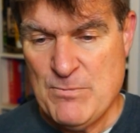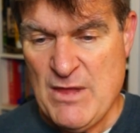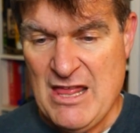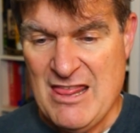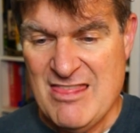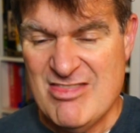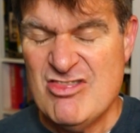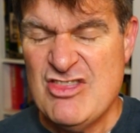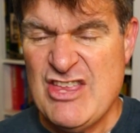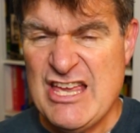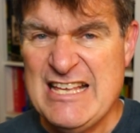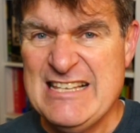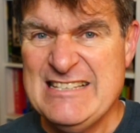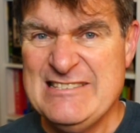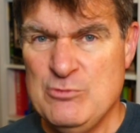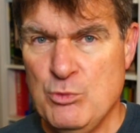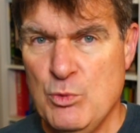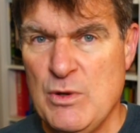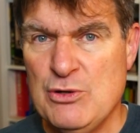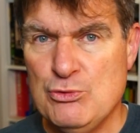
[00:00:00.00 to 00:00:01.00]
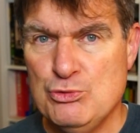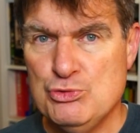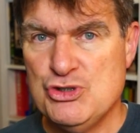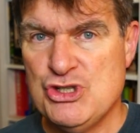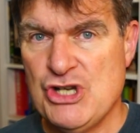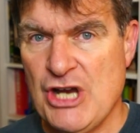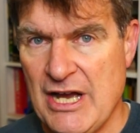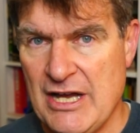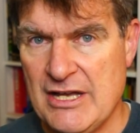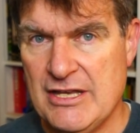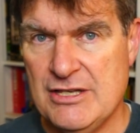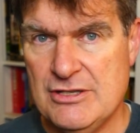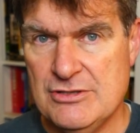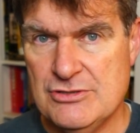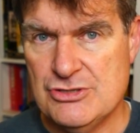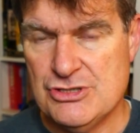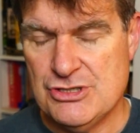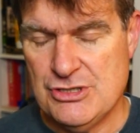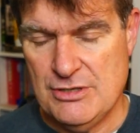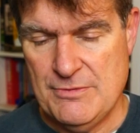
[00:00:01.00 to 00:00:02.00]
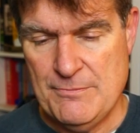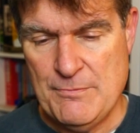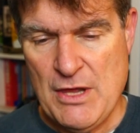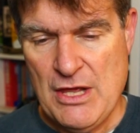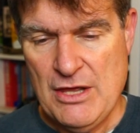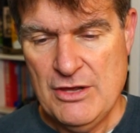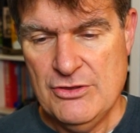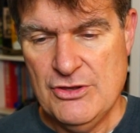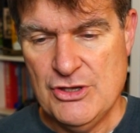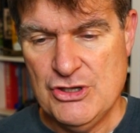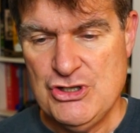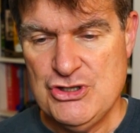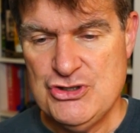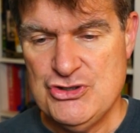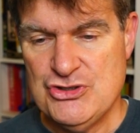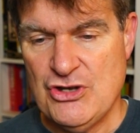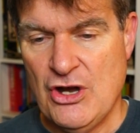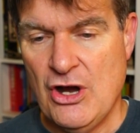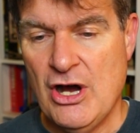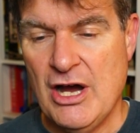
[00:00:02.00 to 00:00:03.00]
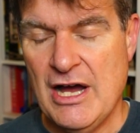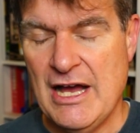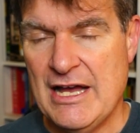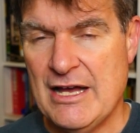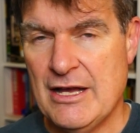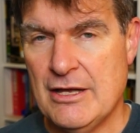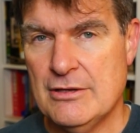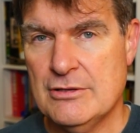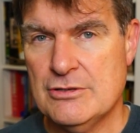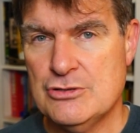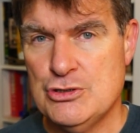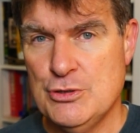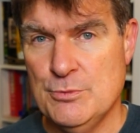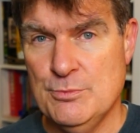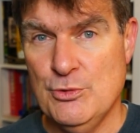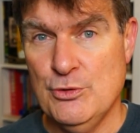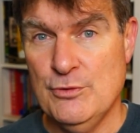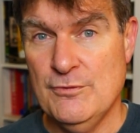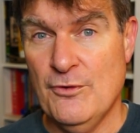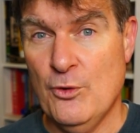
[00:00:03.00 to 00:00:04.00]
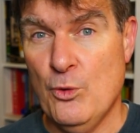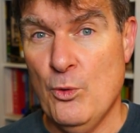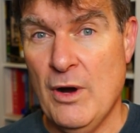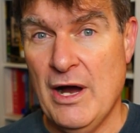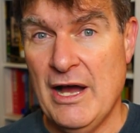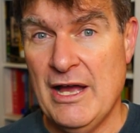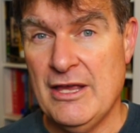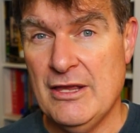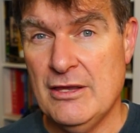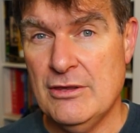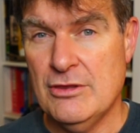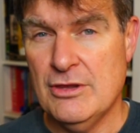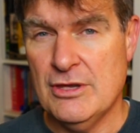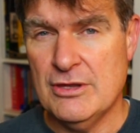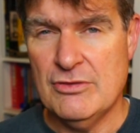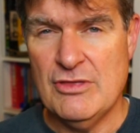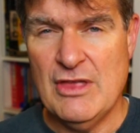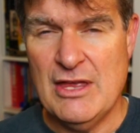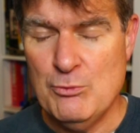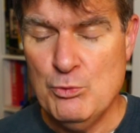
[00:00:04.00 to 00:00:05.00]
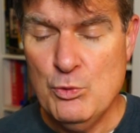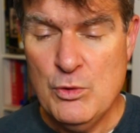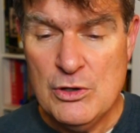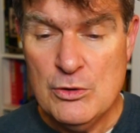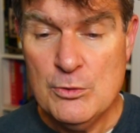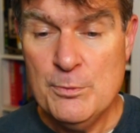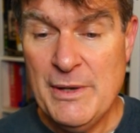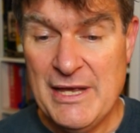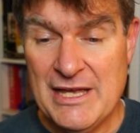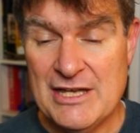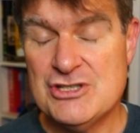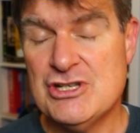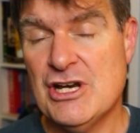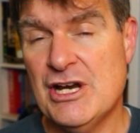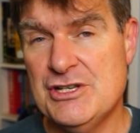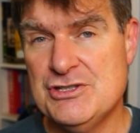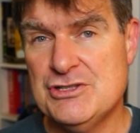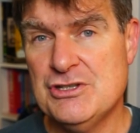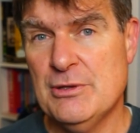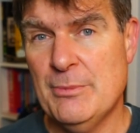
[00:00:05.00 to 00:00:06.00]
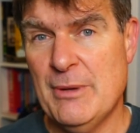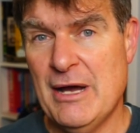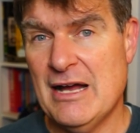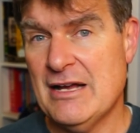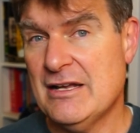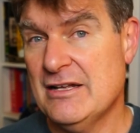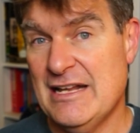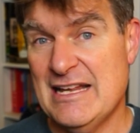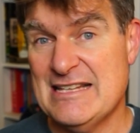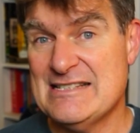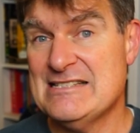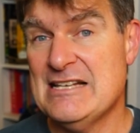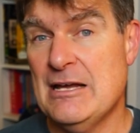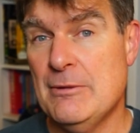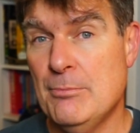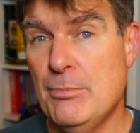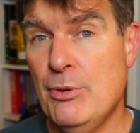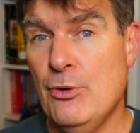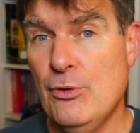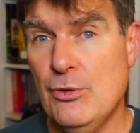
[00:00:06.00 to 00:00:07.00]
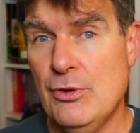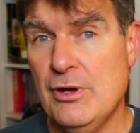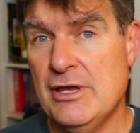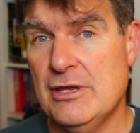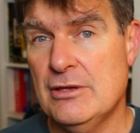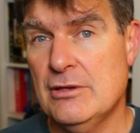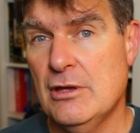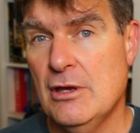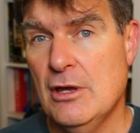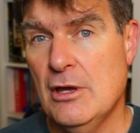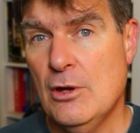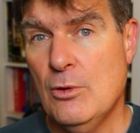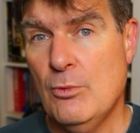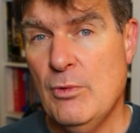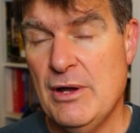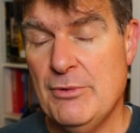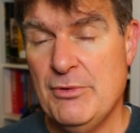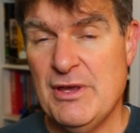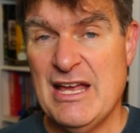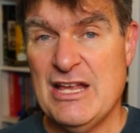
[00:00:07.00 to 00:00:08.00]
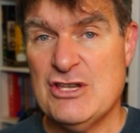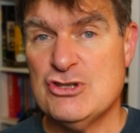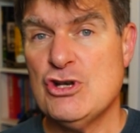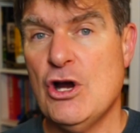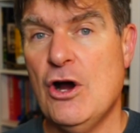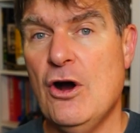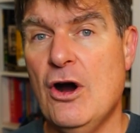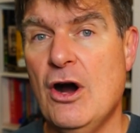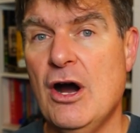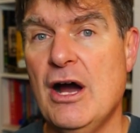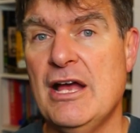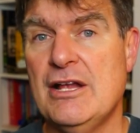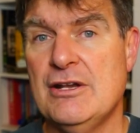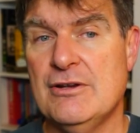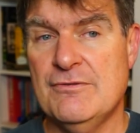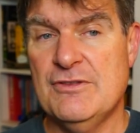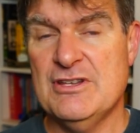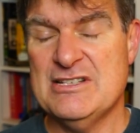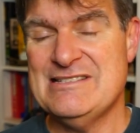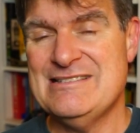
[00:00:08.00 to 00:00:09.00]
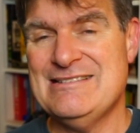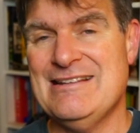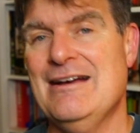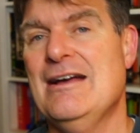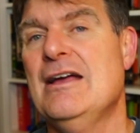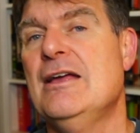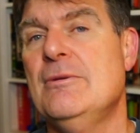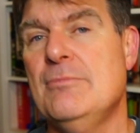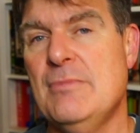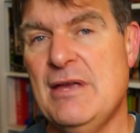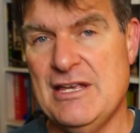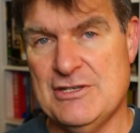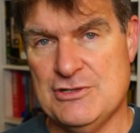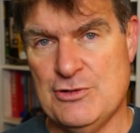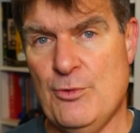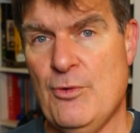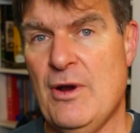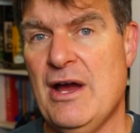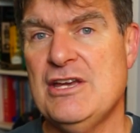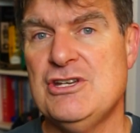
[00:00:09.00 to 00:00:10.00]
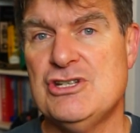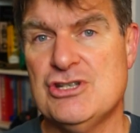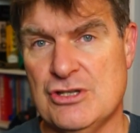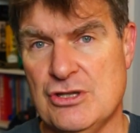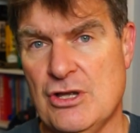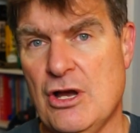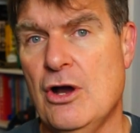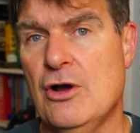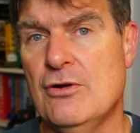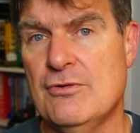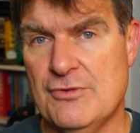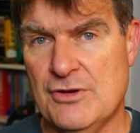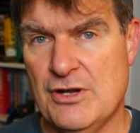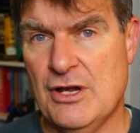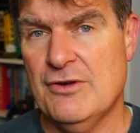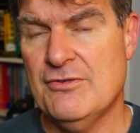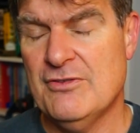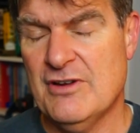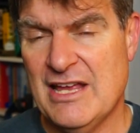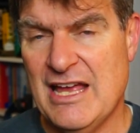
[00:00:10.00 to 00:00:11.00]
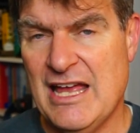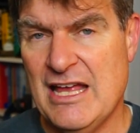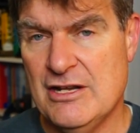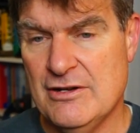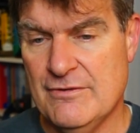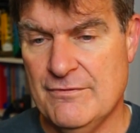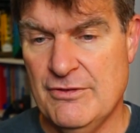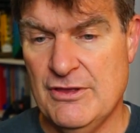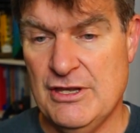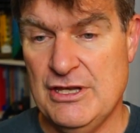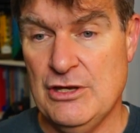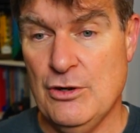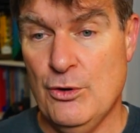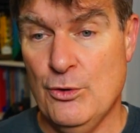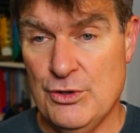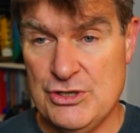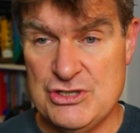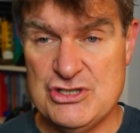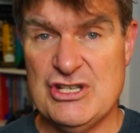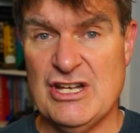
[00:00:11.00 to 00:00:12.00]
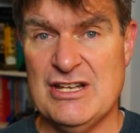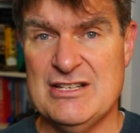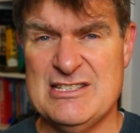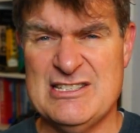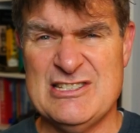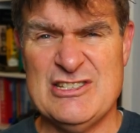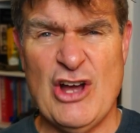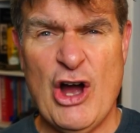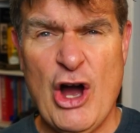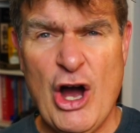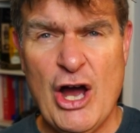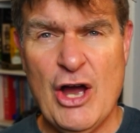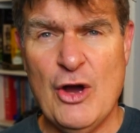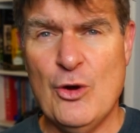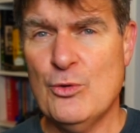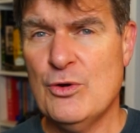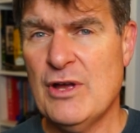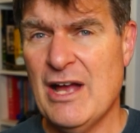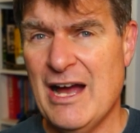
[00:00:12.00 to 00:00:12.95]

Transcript: Things will change. The desire to move away, there will be a change in the market at some point where we get tired of the same iteration over and over again of the oyster style